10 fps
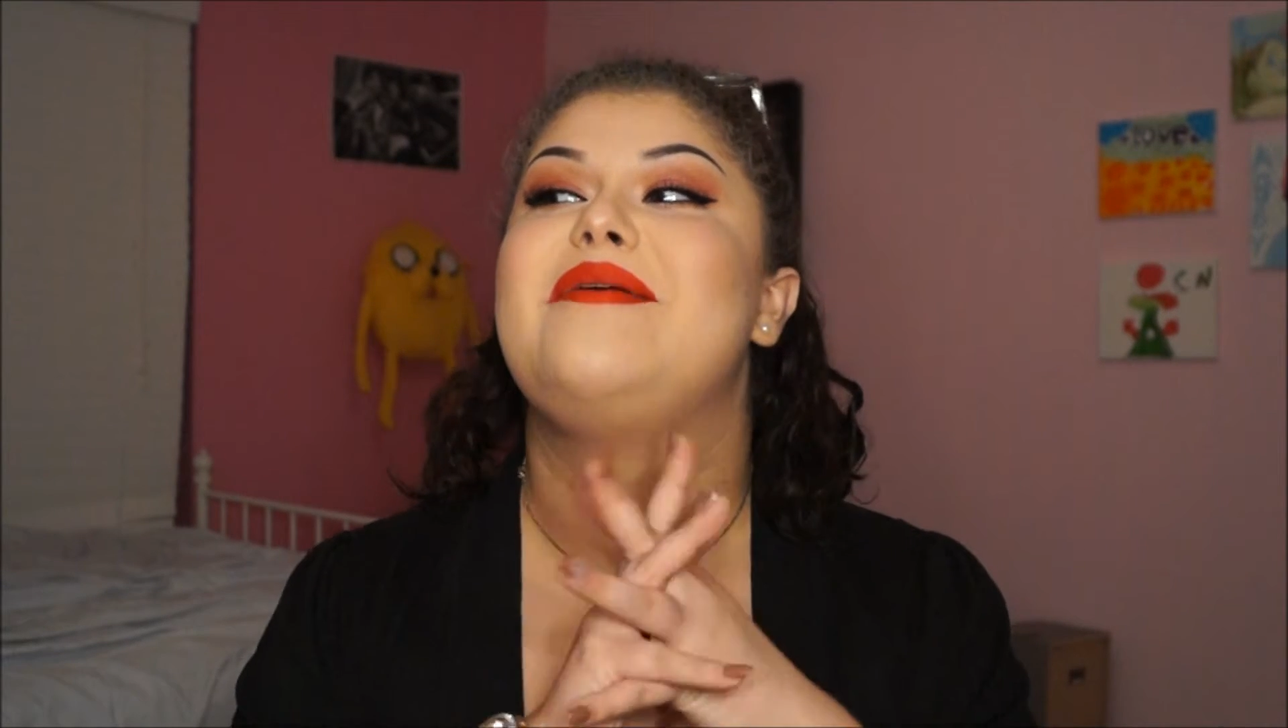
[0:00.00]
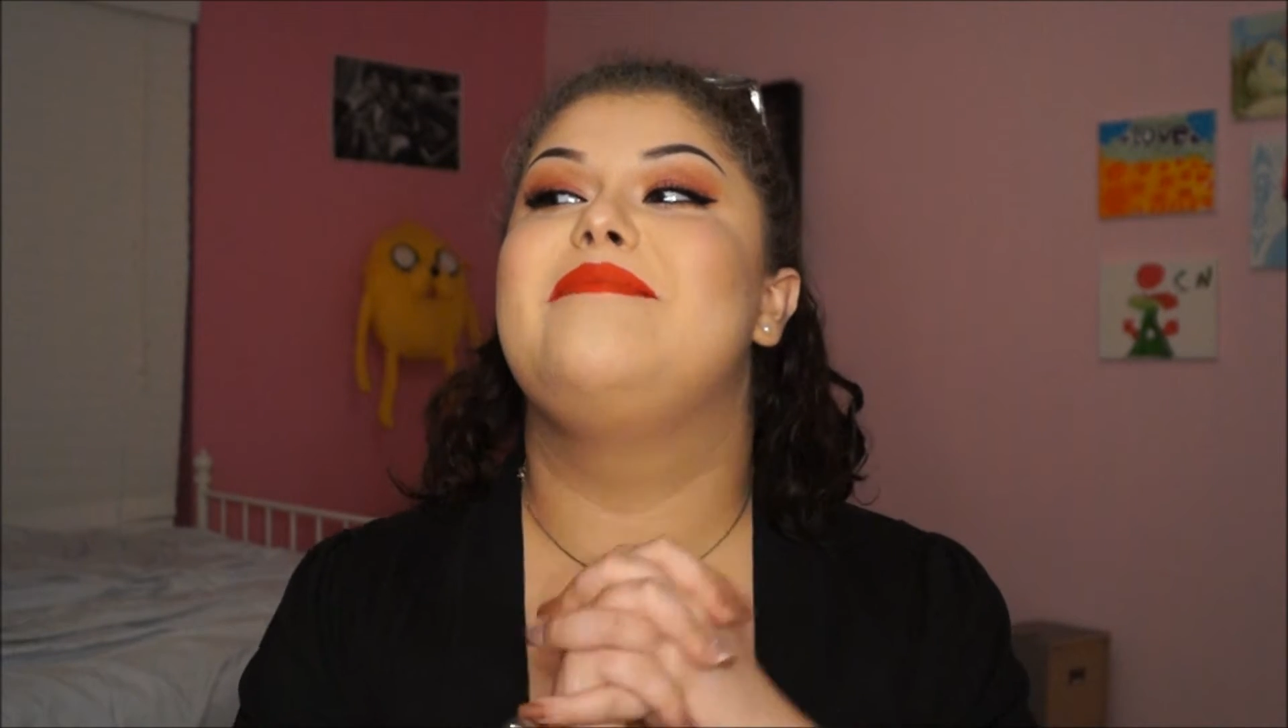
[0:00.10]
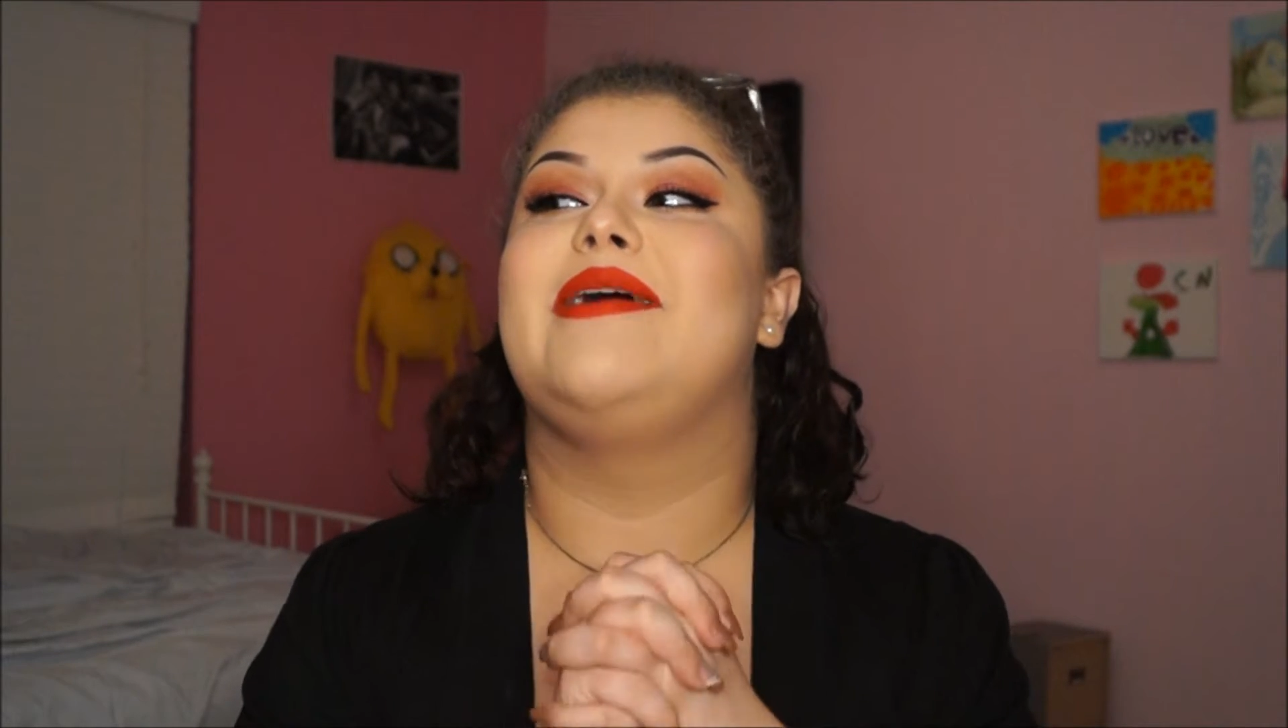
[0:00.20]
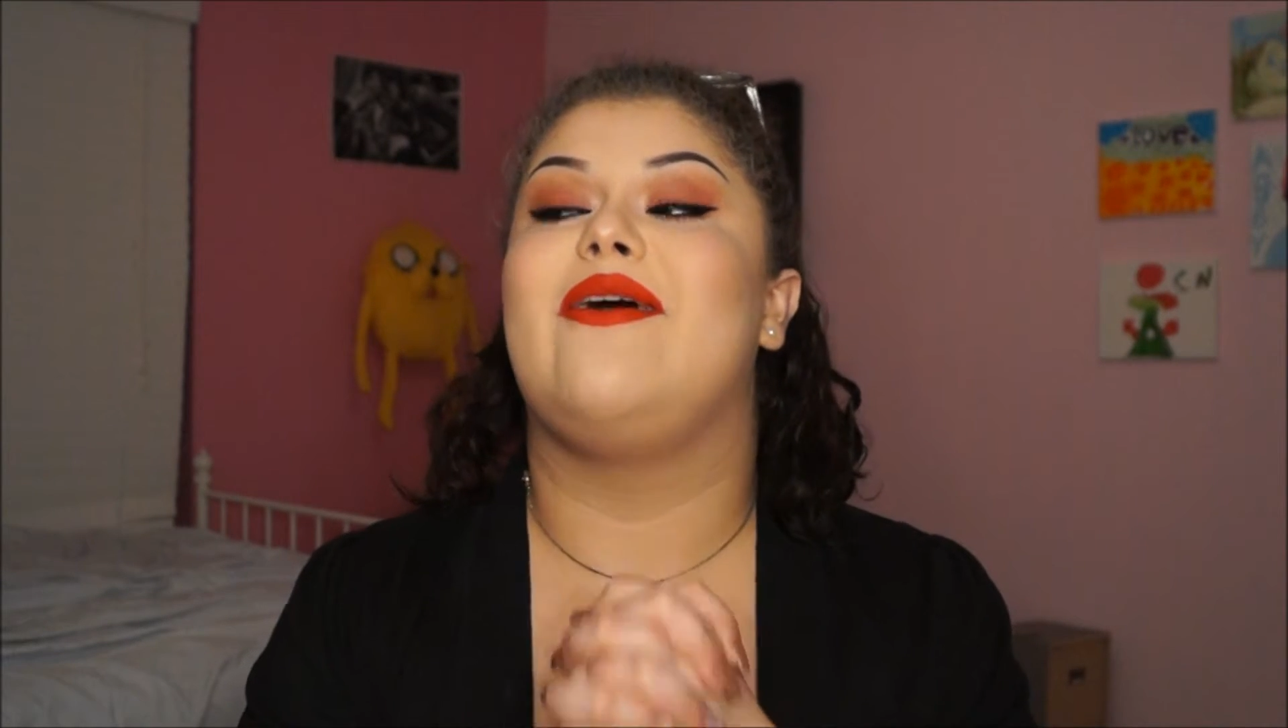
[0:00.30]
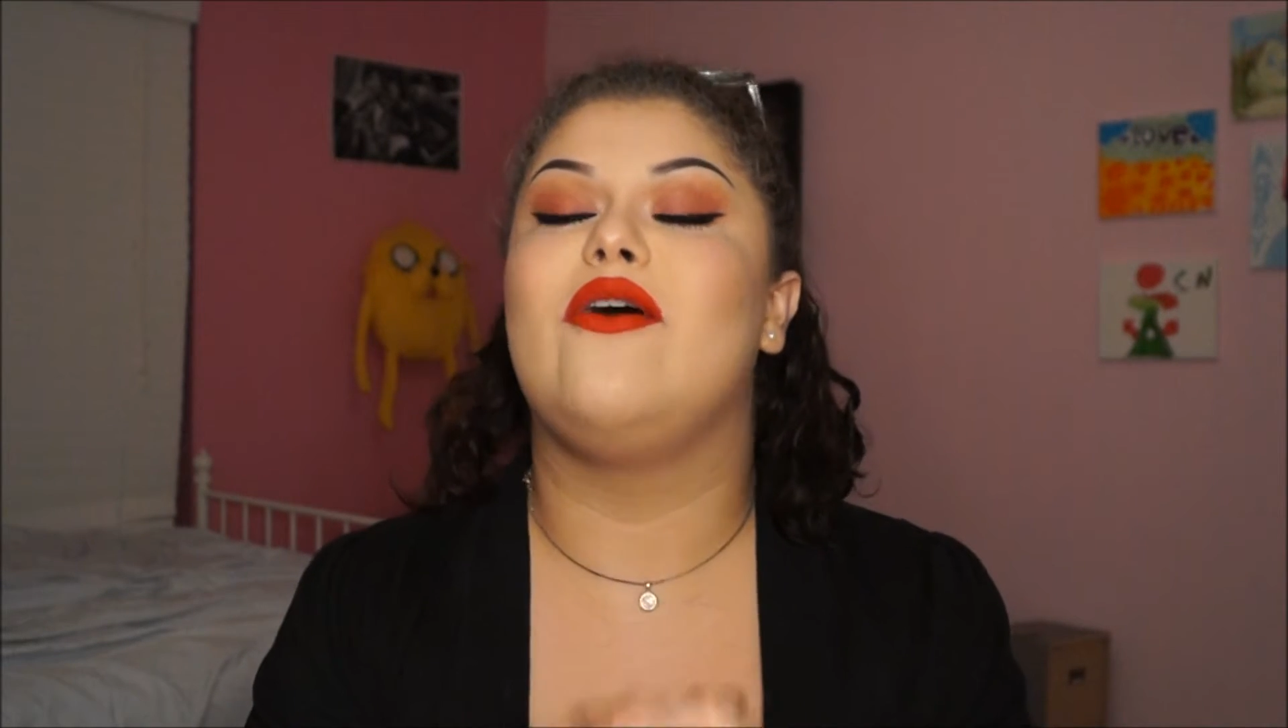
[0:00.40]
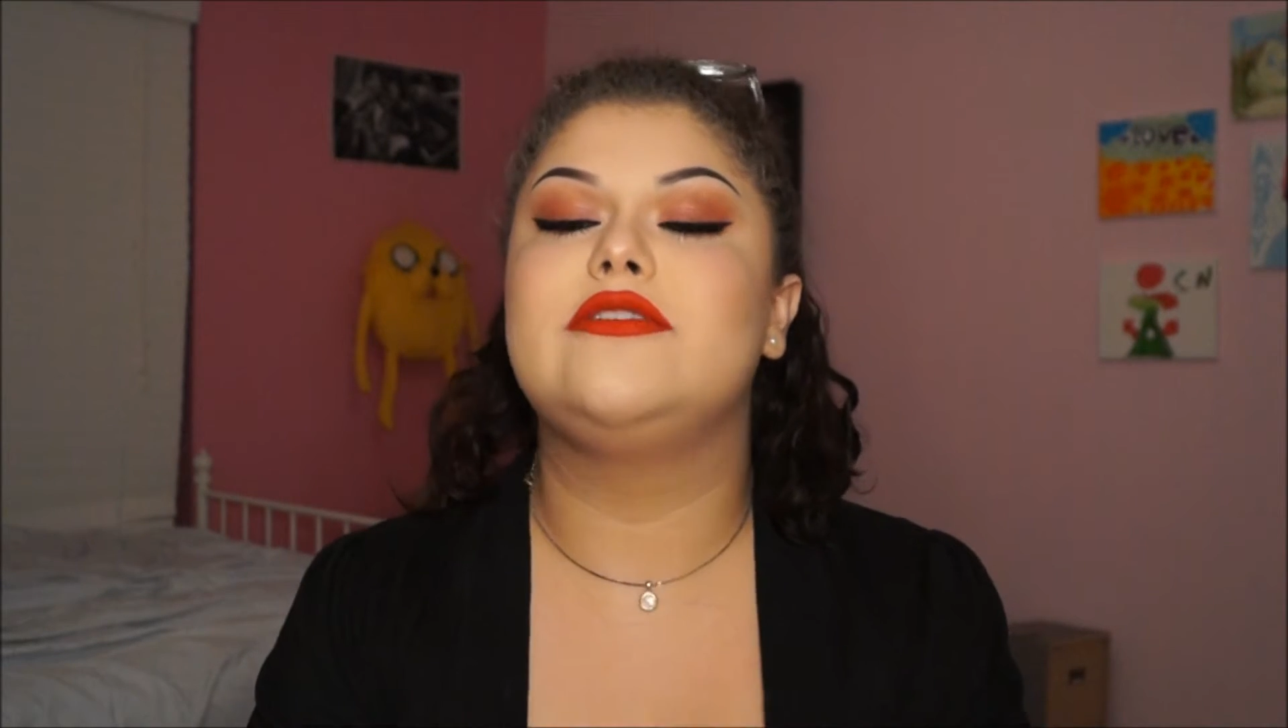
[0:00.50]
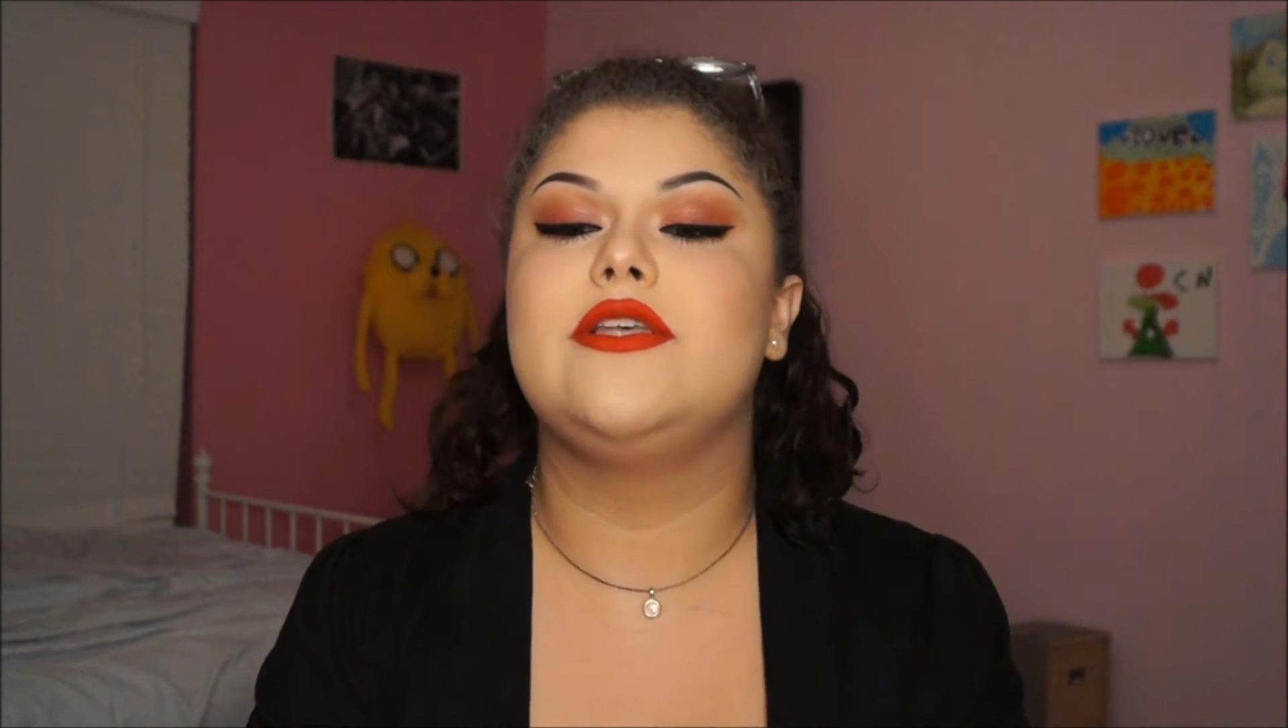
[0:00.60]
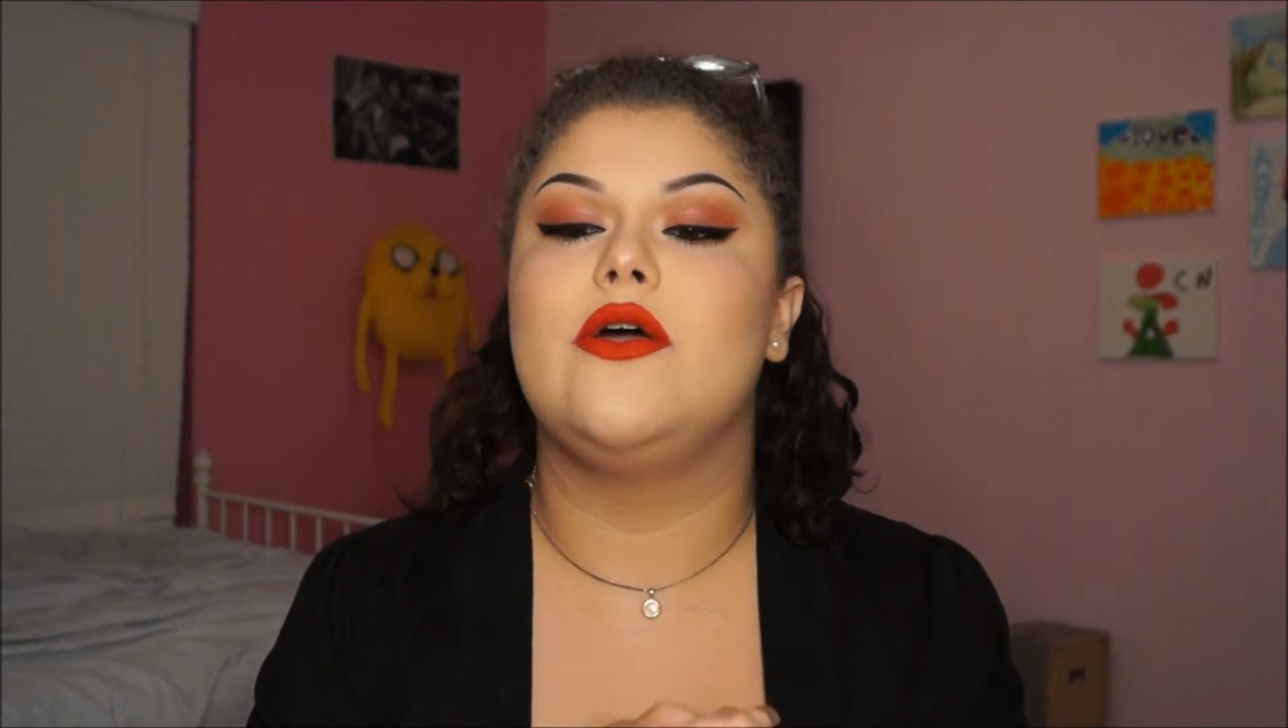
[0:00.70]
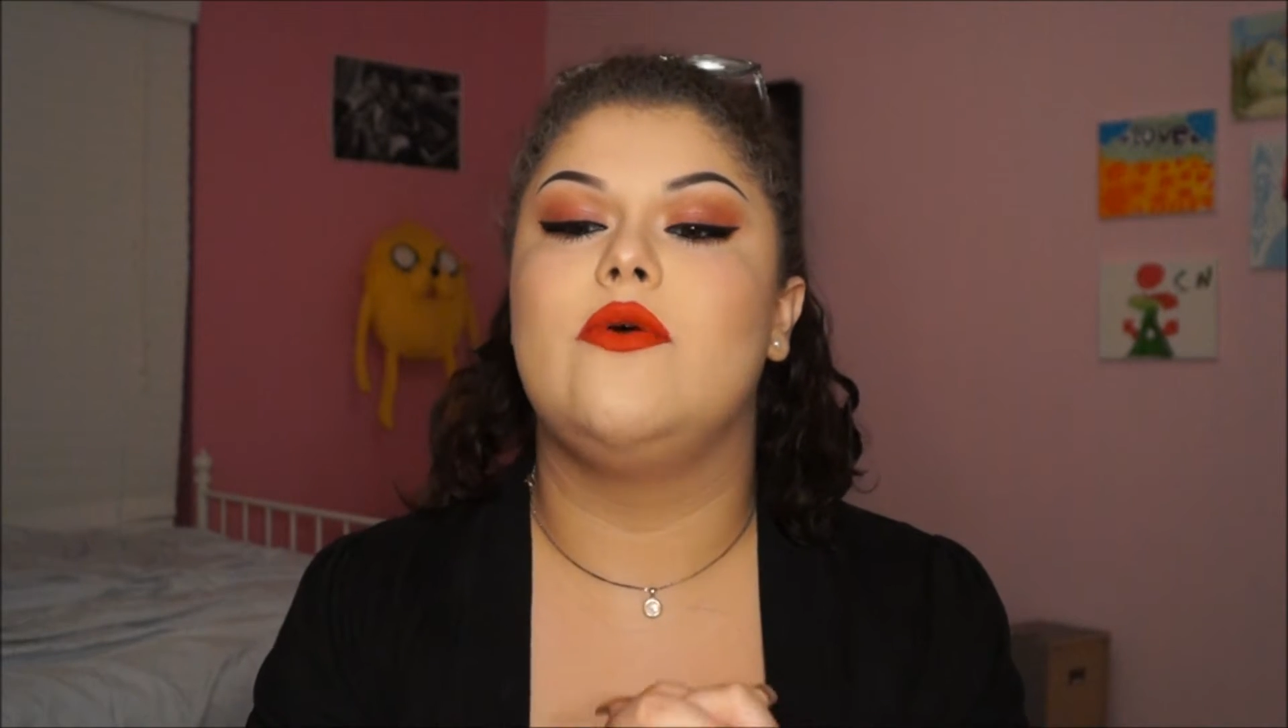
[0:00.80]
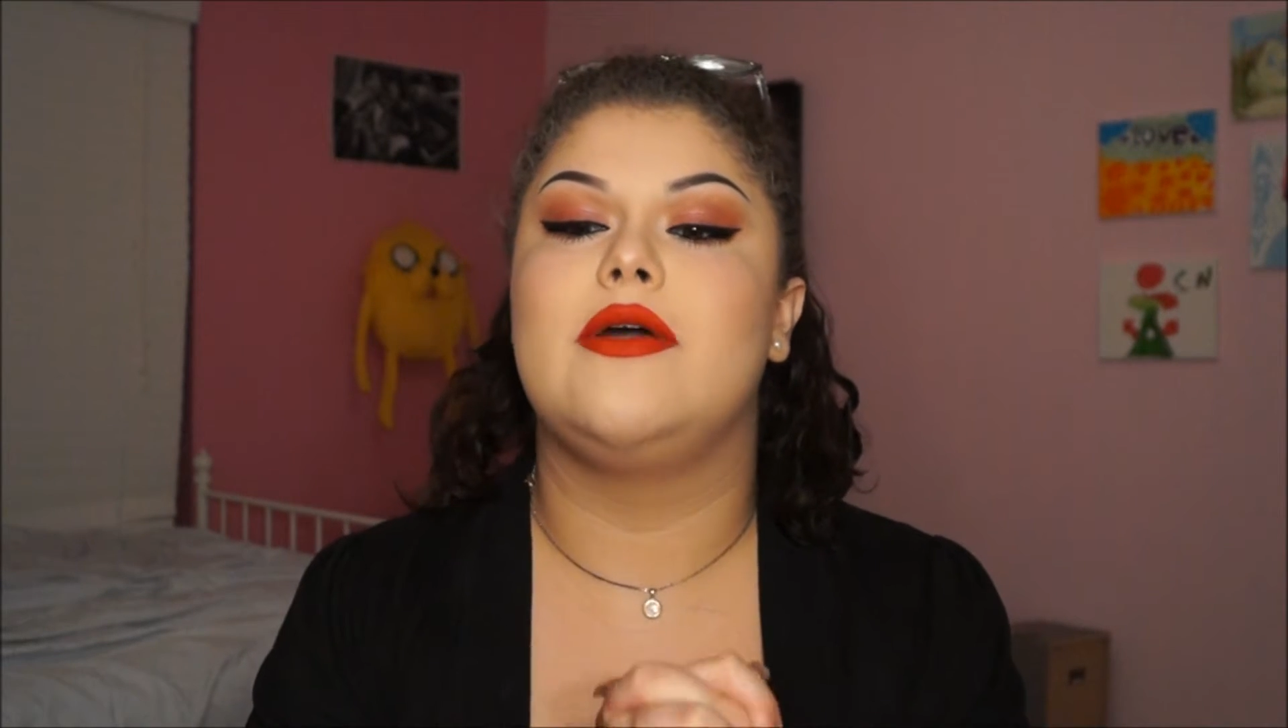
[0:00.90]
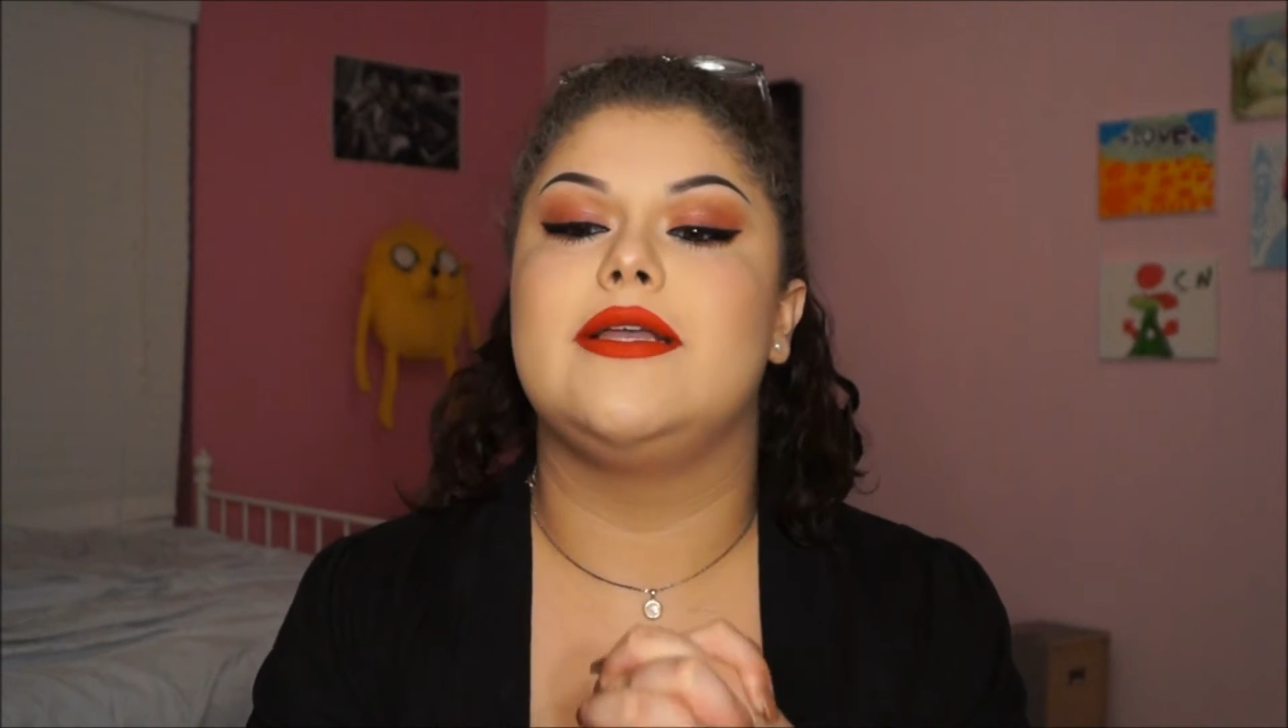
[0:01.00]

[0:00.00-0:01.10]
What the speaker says: but also